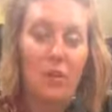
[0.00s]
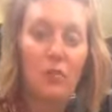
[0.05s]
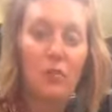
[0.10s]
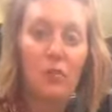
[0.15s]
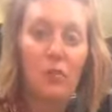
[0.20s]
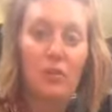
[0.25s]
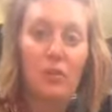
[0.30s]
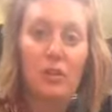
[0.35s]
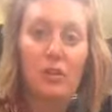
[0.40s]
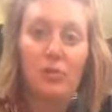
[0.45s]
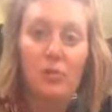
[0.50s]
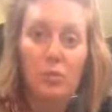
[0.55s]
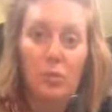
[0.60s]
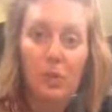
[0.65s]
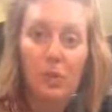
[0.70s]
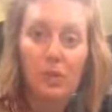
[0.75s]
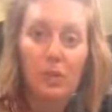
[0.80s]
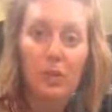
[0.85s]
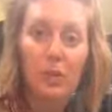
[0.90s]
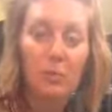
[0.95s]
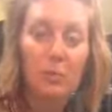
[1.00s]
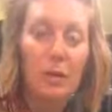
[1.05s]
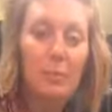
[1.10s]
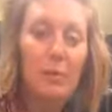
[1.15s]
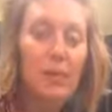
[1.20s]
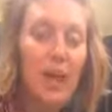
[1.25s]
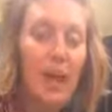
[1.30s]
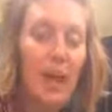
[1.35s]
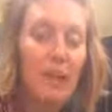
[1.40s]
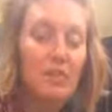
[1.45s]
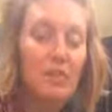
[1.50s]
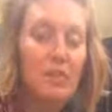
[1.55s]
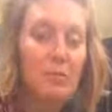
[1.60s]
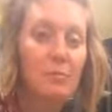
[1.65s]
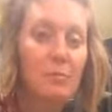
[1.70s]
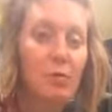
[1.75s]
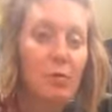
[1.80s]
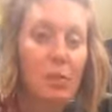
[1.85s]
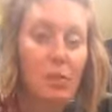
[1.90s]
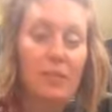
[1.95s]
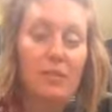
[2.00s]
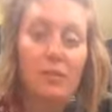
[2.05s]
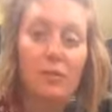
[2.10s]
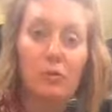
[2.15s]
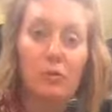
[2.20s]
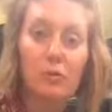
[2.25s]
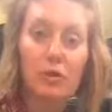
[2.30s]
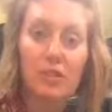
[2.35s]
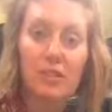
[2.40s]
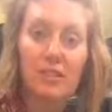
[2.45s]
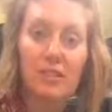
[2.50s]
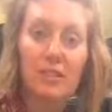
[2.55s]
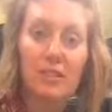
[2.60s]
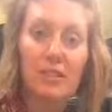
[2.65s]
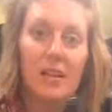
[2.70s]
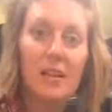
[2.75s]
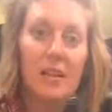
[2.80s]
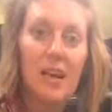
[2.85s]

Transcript: for the new year, maybe have some new resolutions,